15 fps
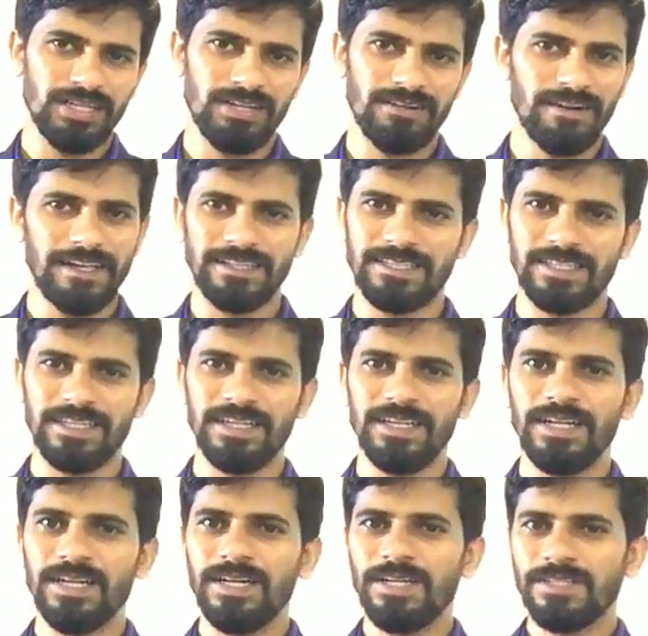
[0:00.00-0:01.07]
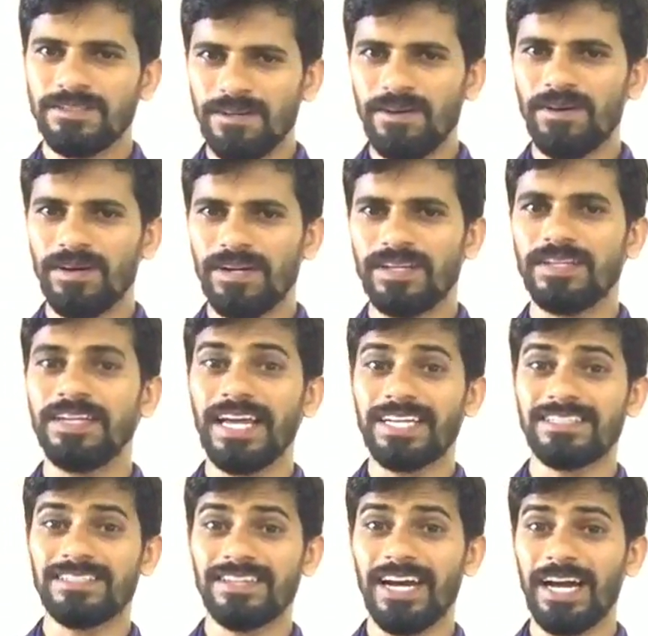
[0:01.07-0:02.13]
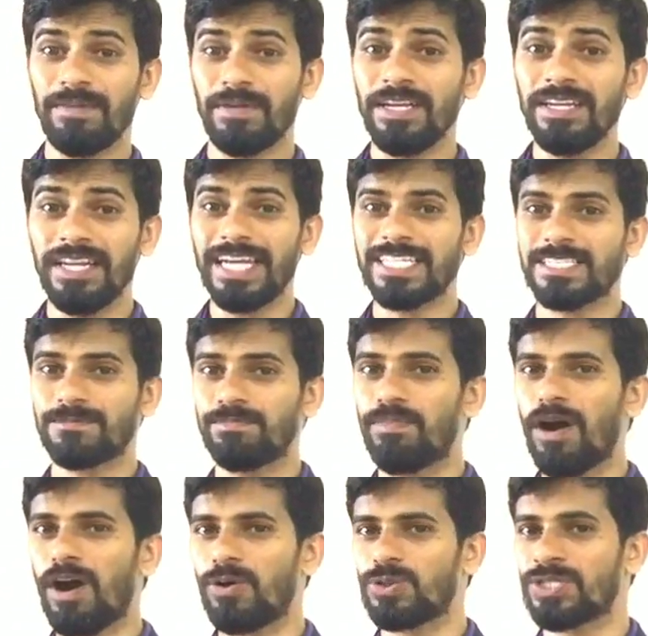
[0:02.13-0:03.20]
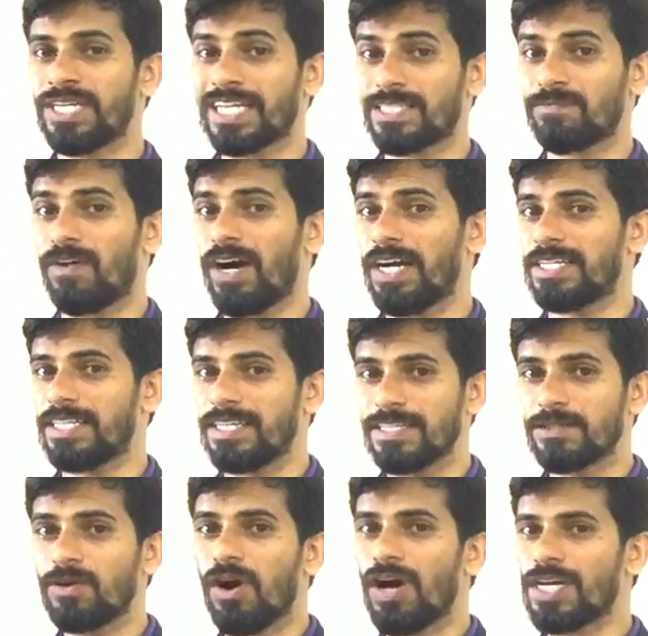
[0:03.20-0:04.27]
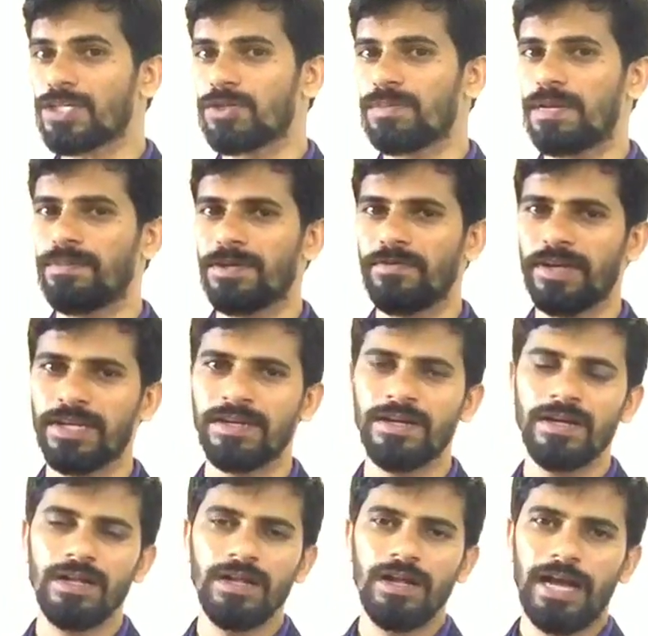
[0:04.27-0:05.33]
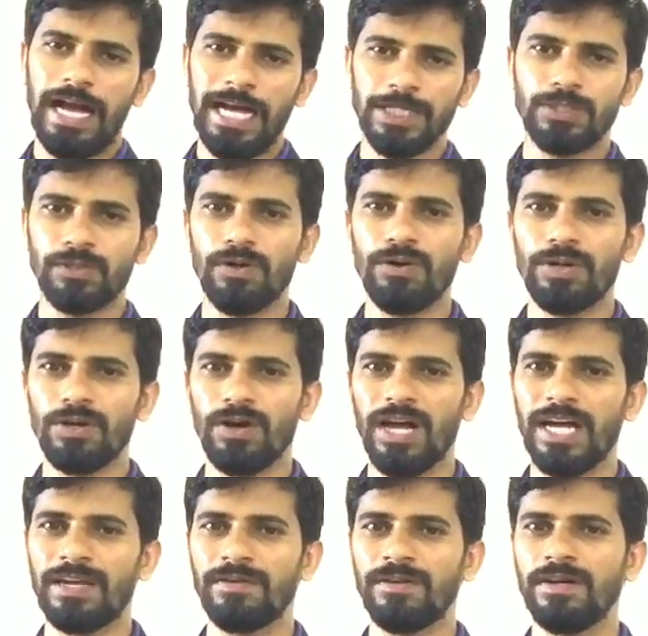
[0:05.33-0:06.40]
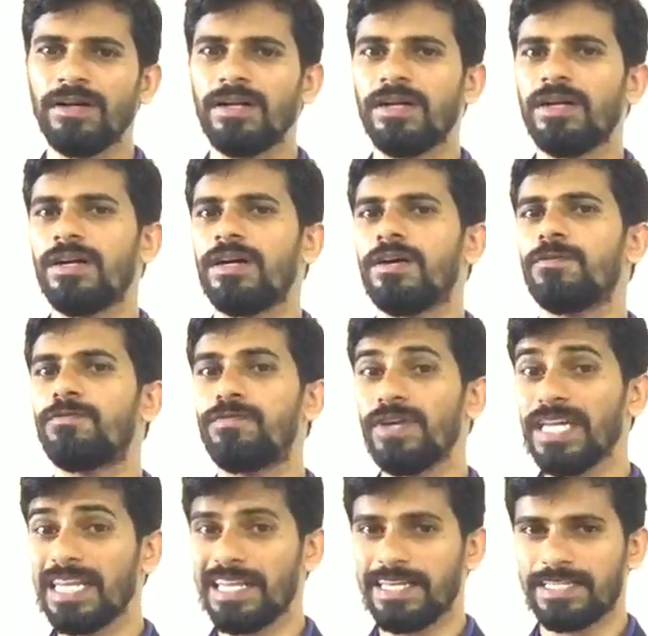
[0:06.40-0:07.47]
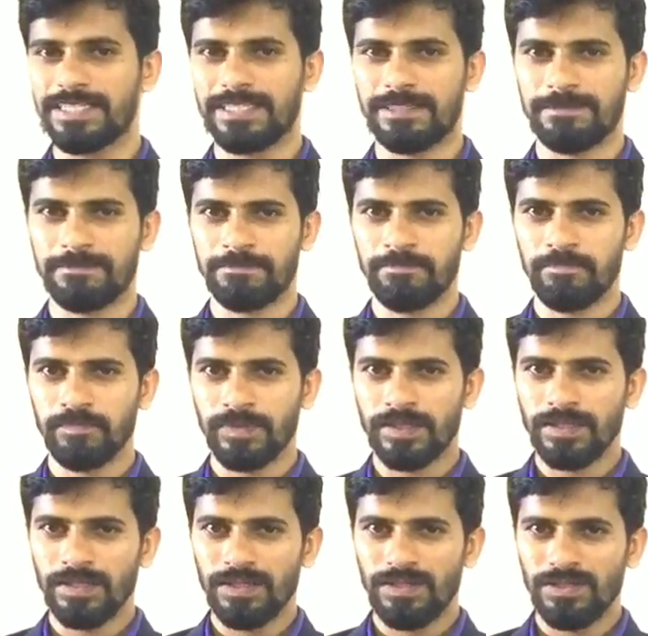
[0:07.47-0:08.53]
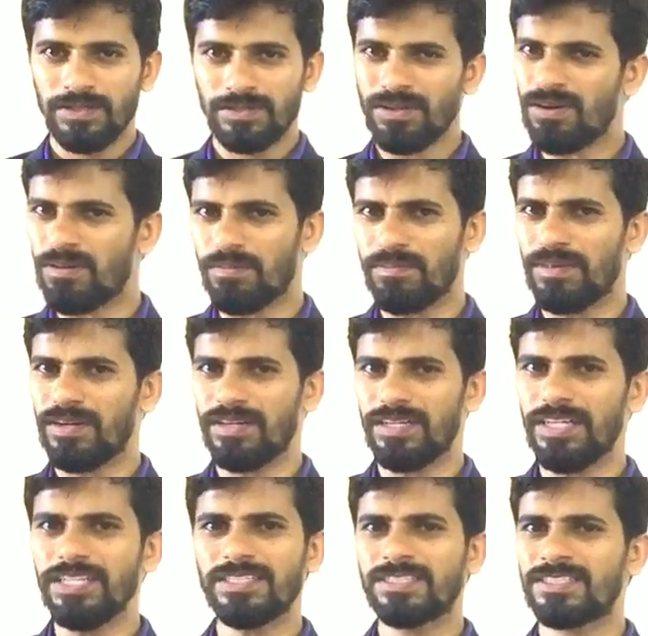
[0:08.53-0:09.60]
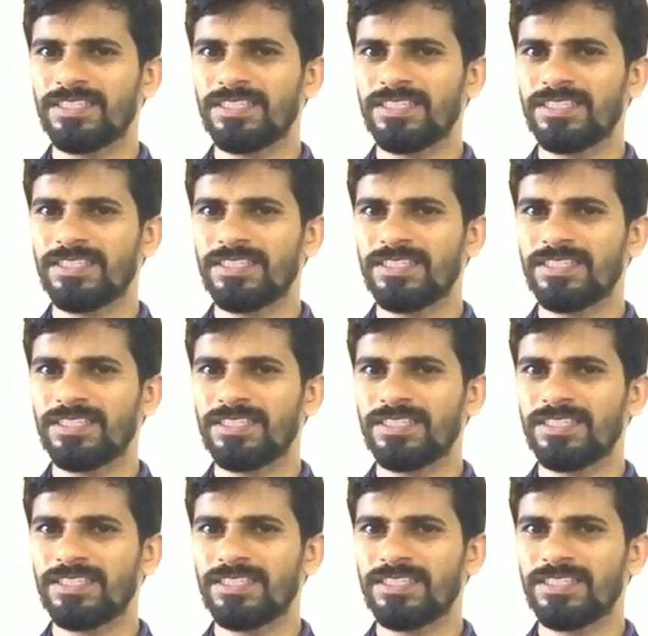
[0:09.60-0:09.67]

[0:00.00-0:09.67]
right? So next time, in next bout, next fight, it is going to be between Antonio and Felix. So it